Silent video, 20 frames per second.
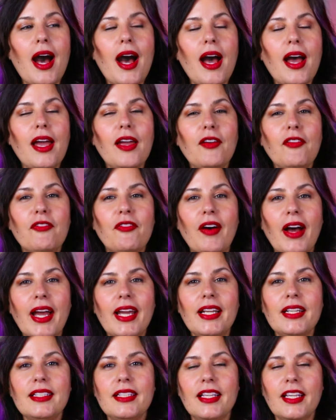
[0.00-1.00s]
I
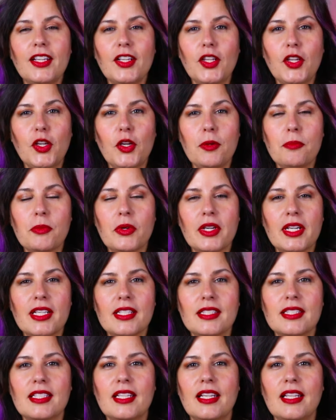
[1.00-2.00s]
find it
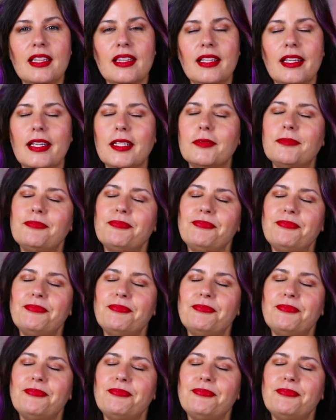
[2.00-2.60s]
humorous in the